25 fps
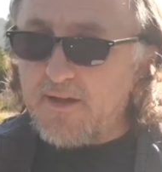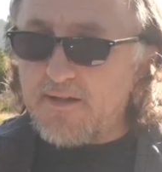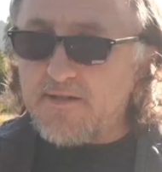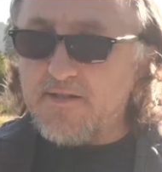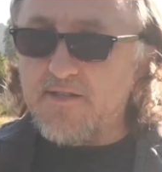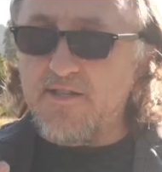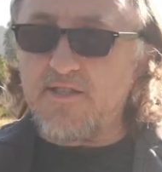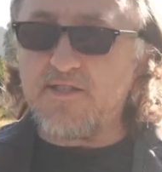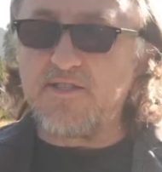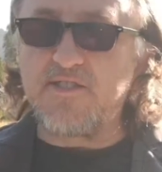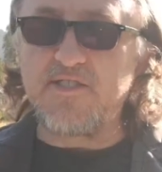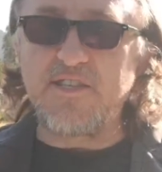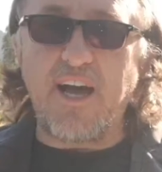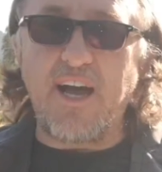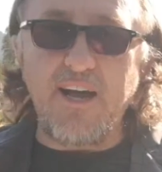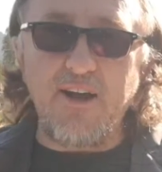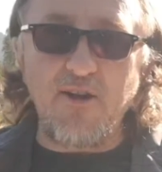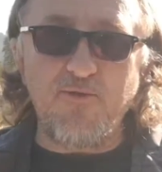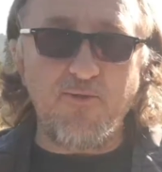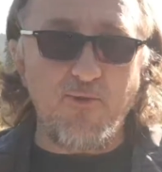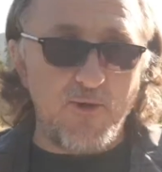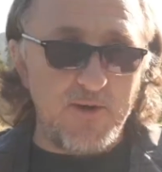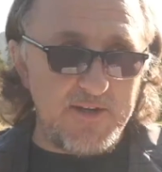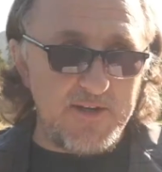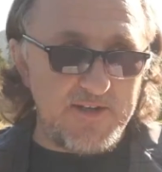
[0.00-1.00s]
desire
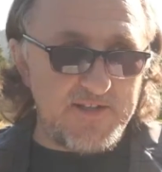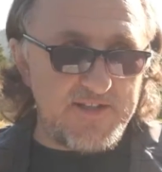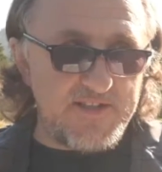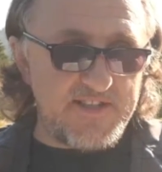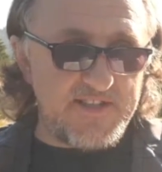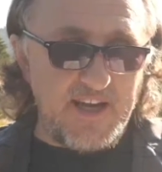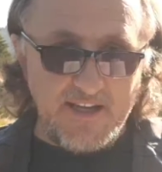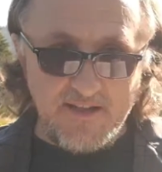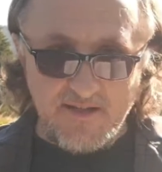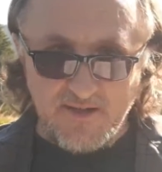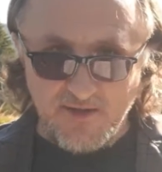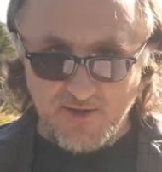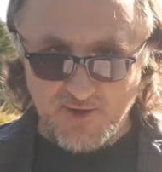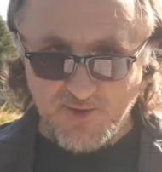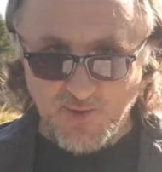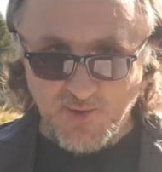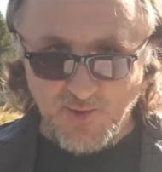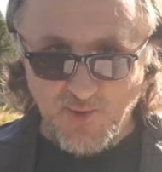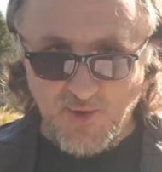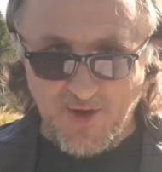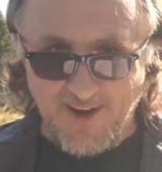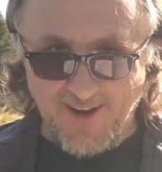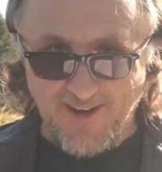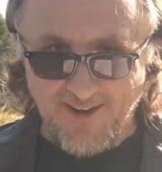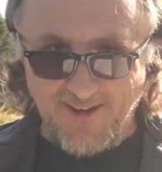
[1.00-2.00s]
for his son to do
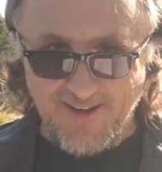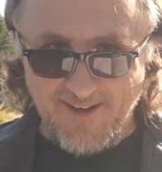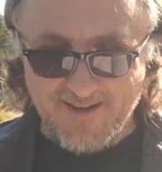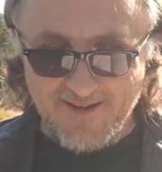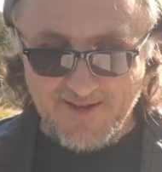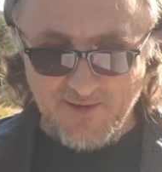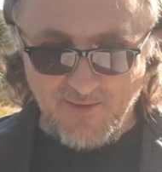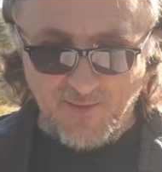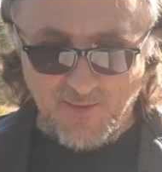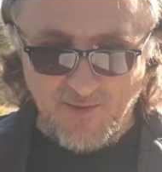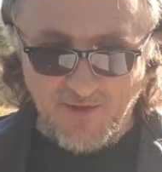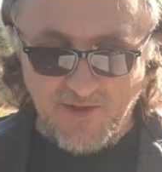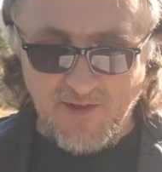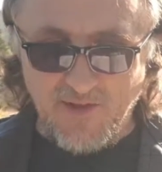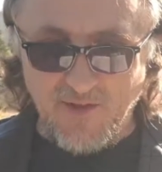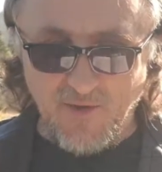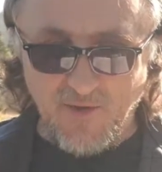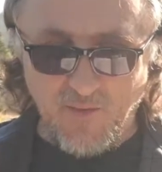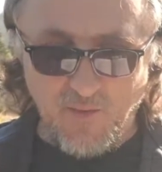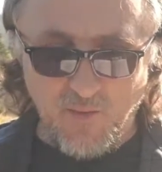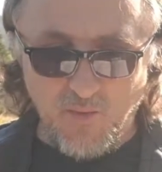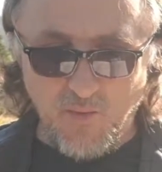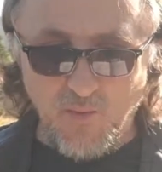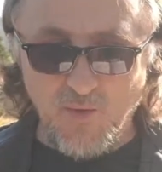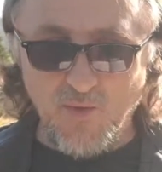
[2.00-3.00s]
well and to
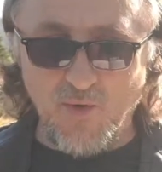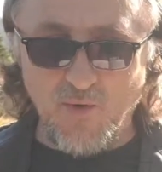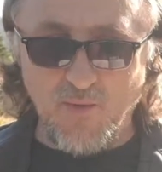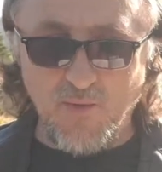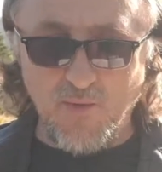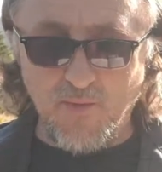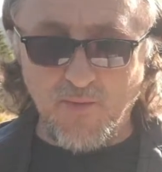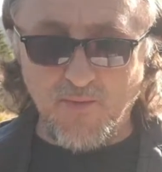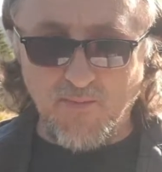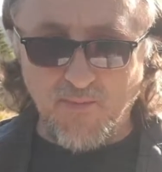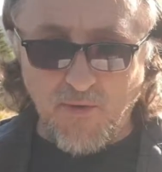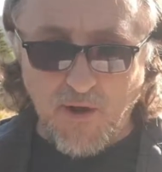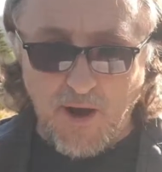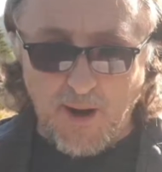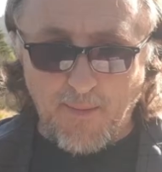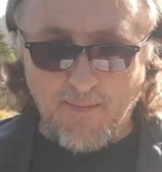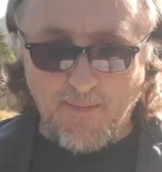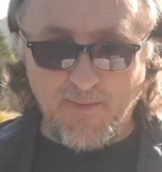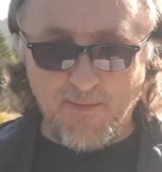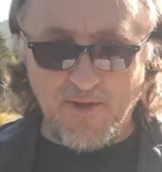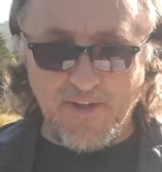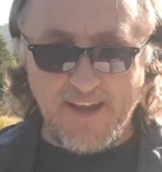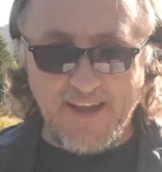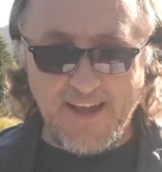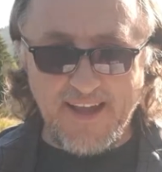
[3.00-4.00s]
rule
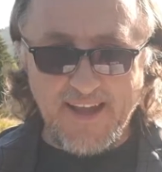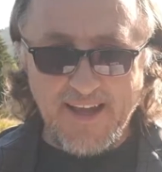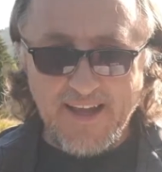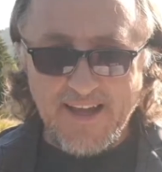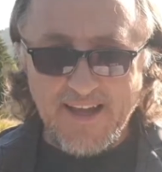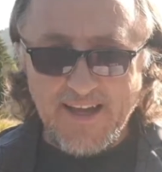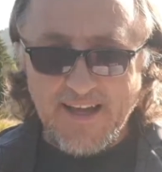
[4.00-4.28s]
properly